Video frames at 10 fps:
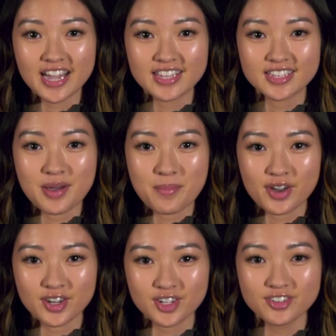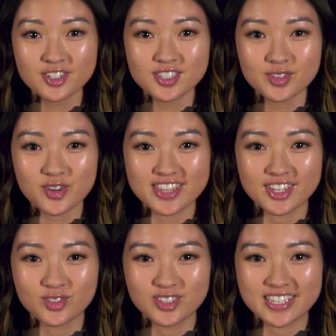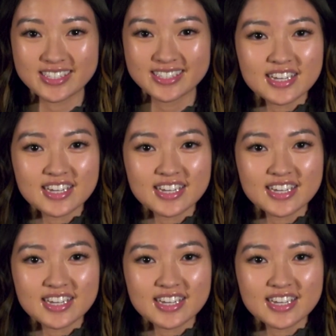at America First Credit Union.